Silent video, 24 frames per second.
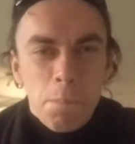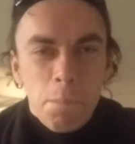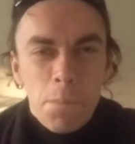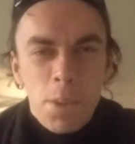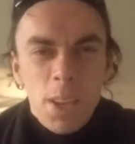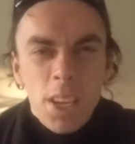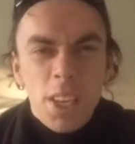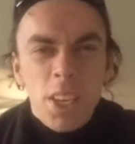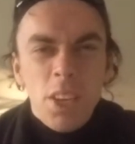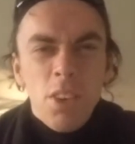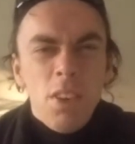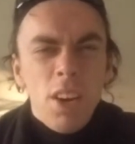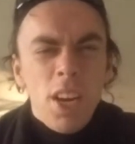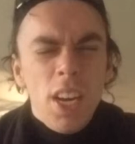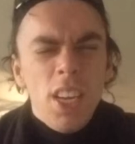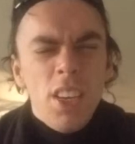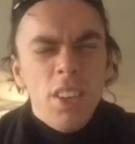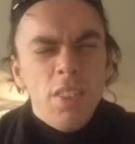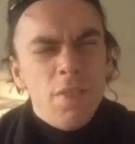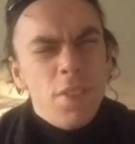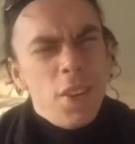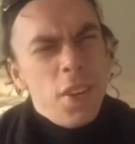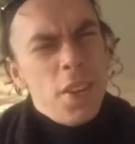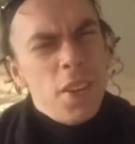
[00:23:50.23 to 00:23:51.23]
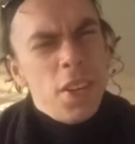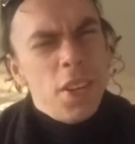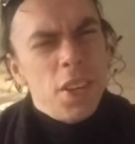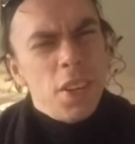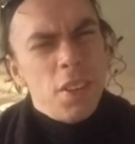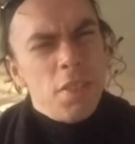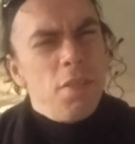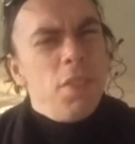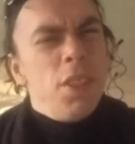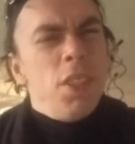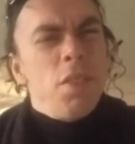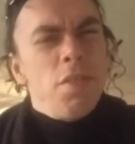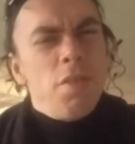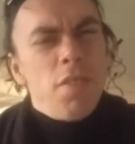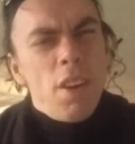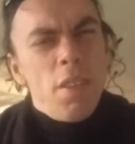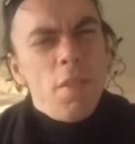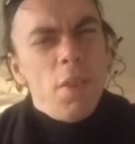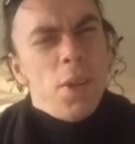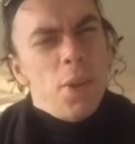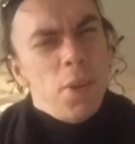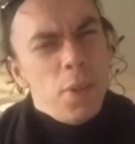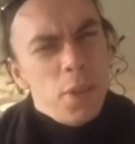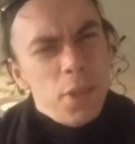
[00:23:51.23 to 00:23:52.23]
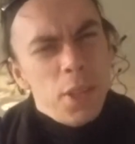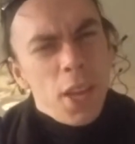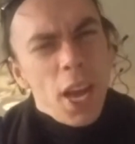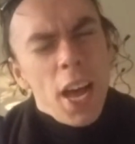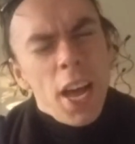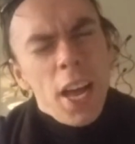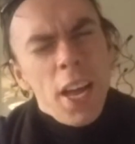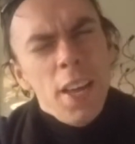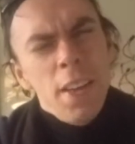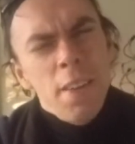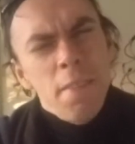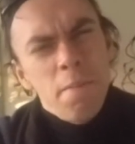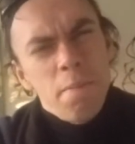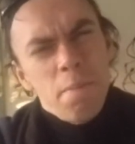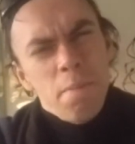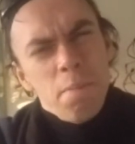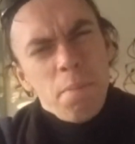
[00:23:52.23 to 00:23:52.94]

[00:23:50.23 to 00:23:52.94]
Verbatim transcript: Thank you. Adolf Hitler was a very good guy,